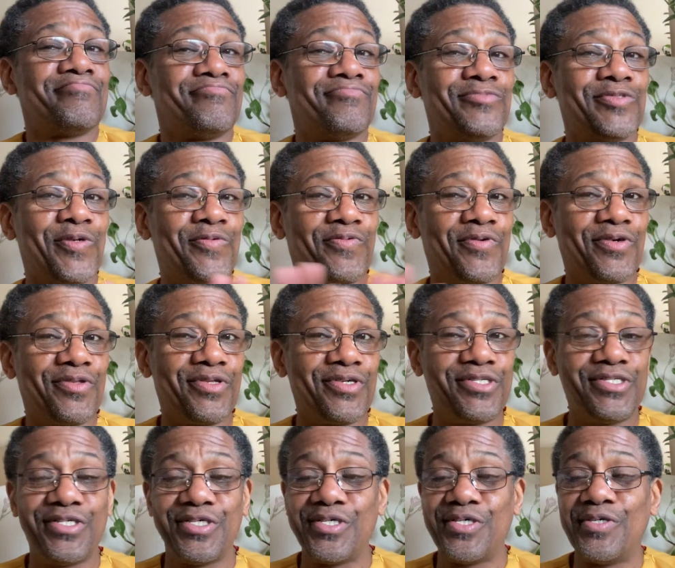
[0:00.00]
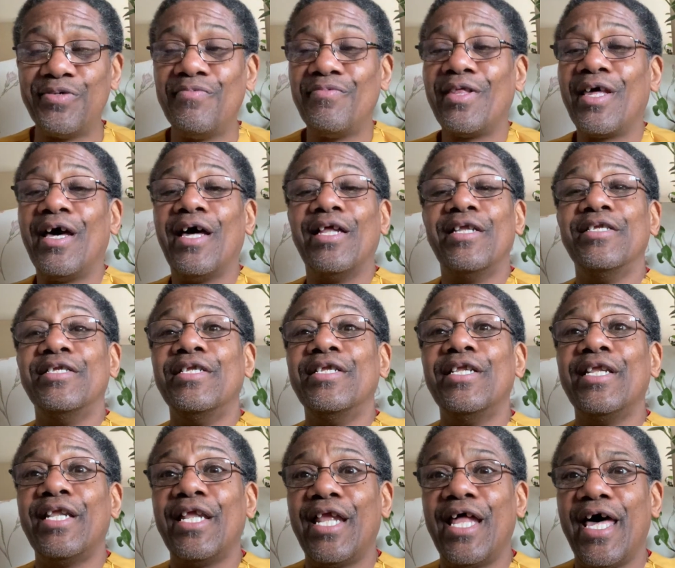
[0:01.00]
no further ado,
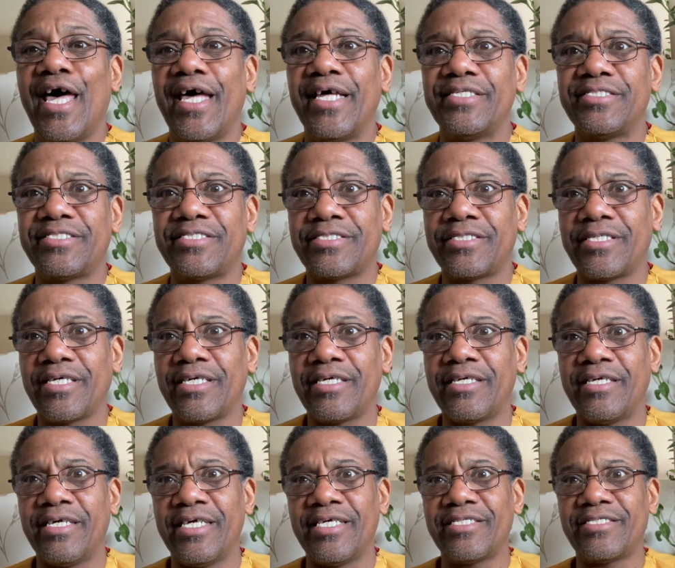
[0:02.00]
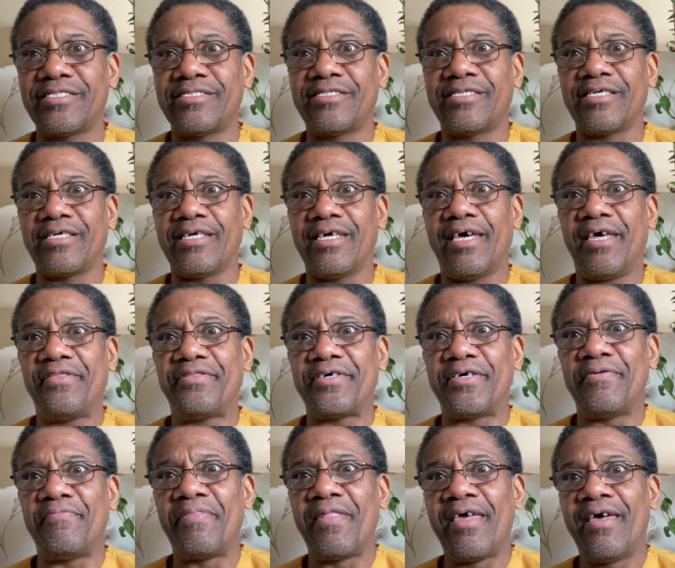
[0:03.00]
let's get together.